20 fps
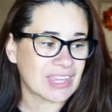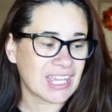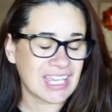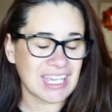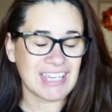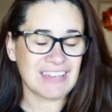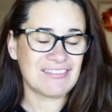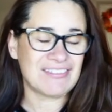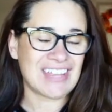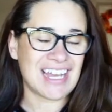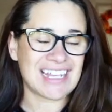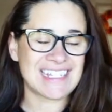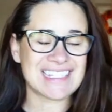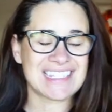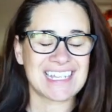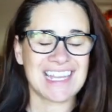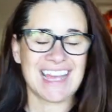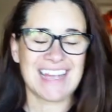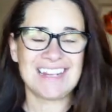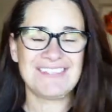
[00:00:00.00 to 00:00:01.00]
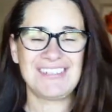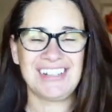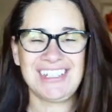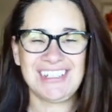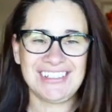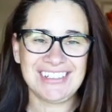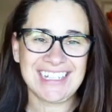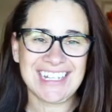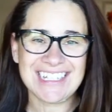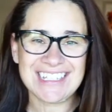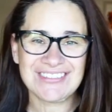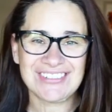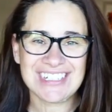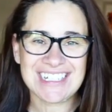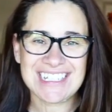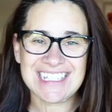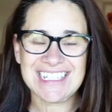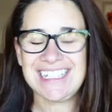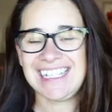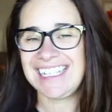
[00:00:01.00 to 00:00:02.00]
if that's the kind of video you guys want
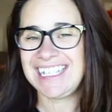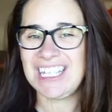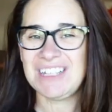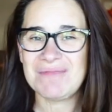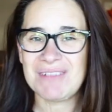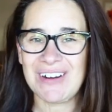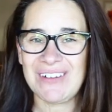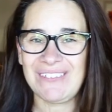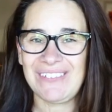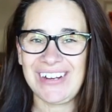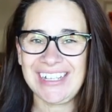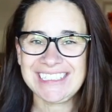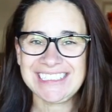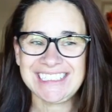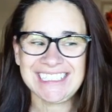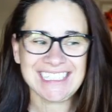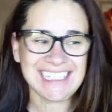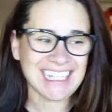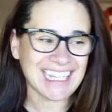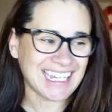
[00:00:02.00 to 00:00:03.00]
to see, then keep on watching.